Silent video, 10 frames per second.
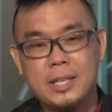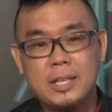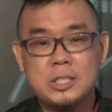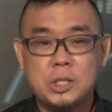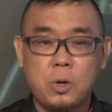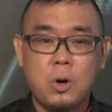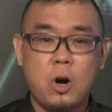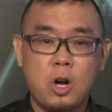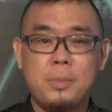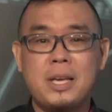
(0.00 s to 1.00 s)
So
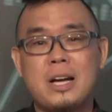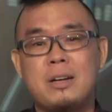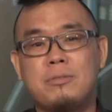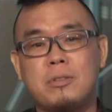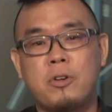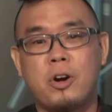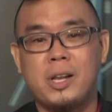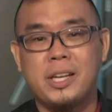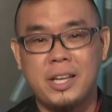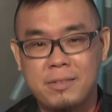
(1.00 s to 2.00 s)
on behalf of
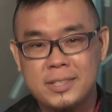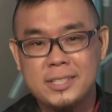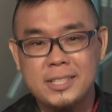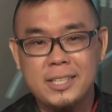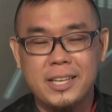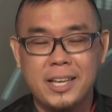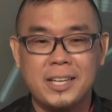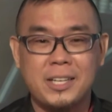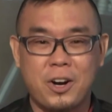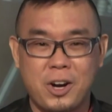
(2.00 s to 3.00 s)
Harley-Davidson
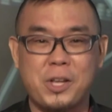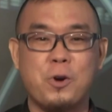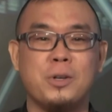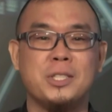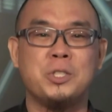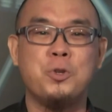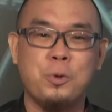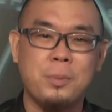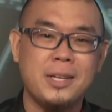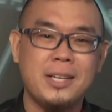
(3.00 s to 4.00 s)
and the Harley Owners Group,
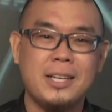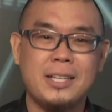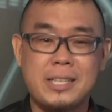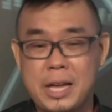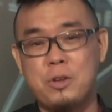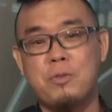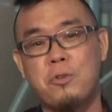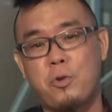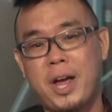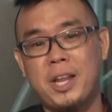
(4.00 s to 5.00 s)
thank you
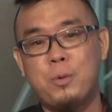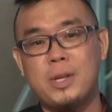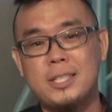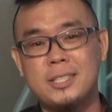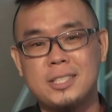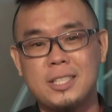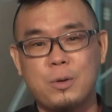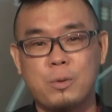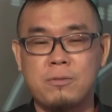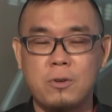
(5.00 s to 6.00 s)
for riding with us.
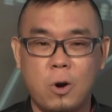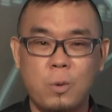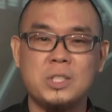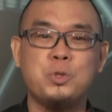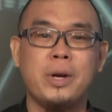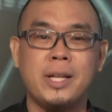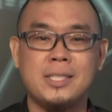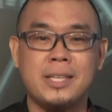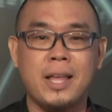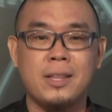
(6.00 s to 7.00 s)
We've always ridden
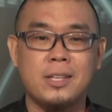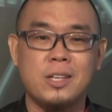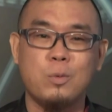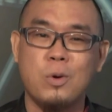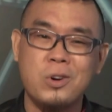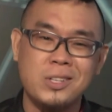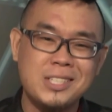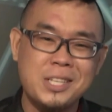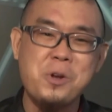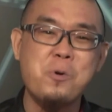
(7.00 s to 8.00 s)
together. We'll
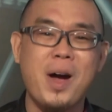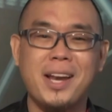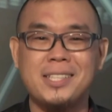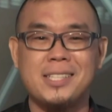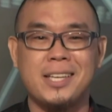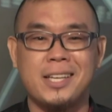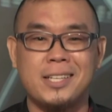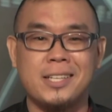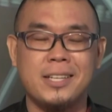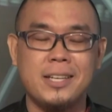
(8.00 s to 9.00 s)
continue riding
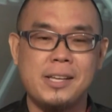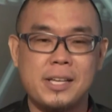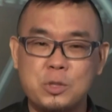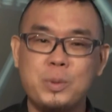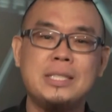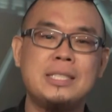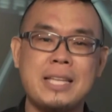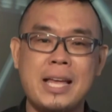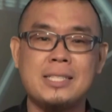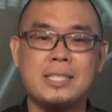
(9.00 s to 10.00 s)
together as we
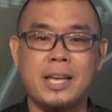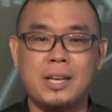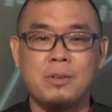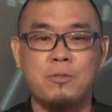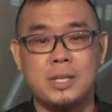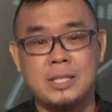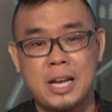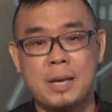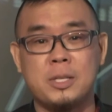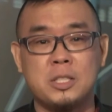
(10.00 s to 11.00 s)
stand together for the
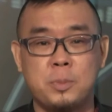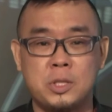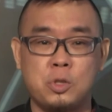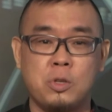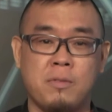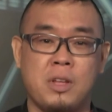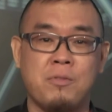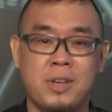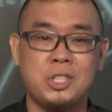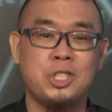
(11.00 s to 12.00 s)
timeless pursuit of
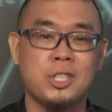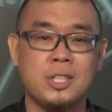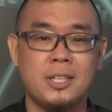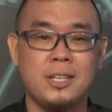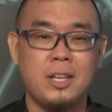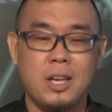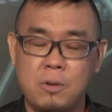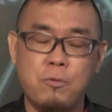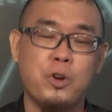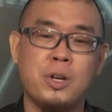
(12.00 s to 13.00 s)
adventure and
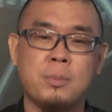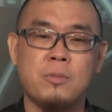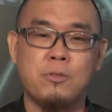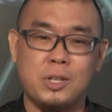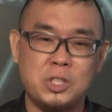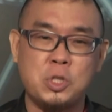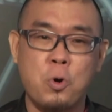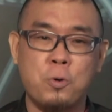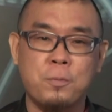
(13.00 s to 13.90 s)
freedom for the soul.